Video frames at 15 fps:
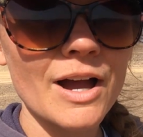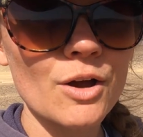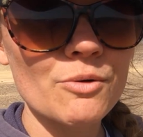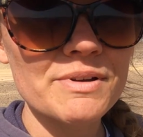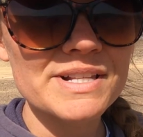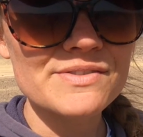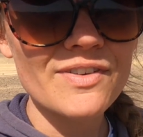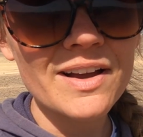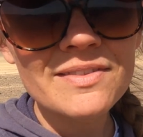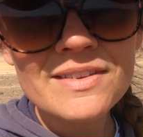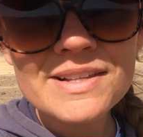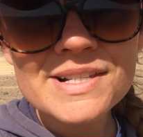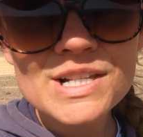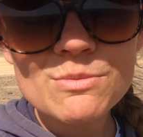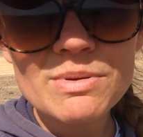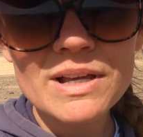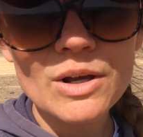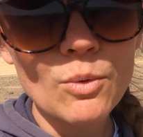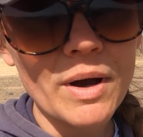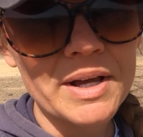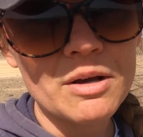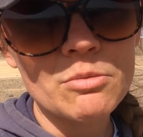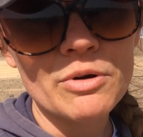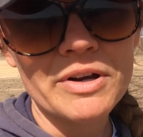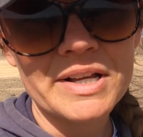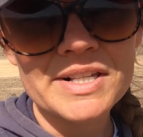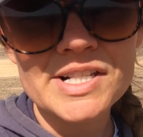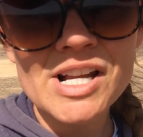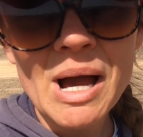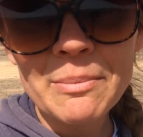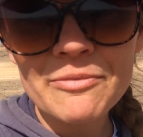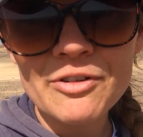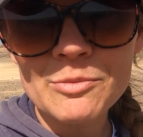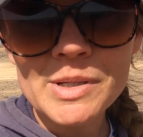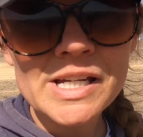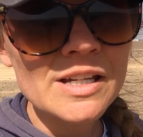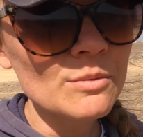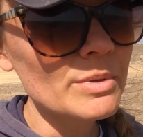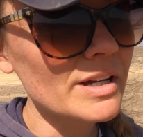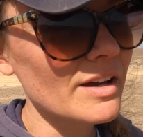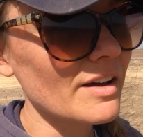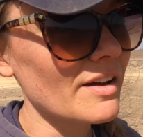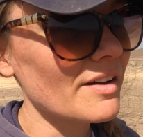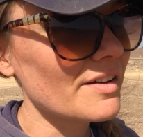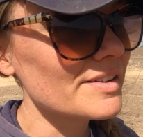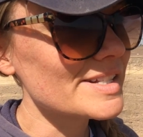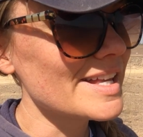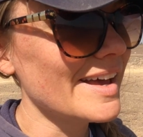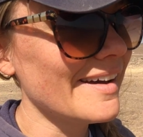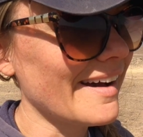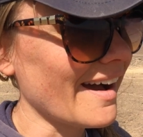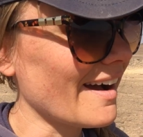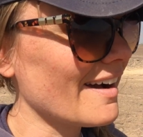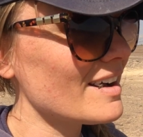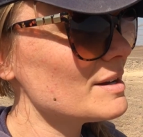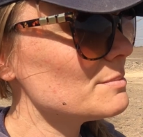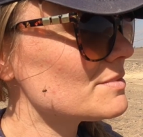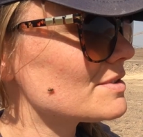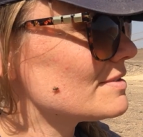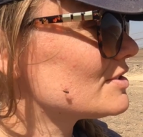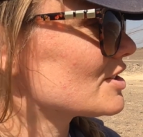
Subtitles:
I always find this to be quite a boring stop for me because I'm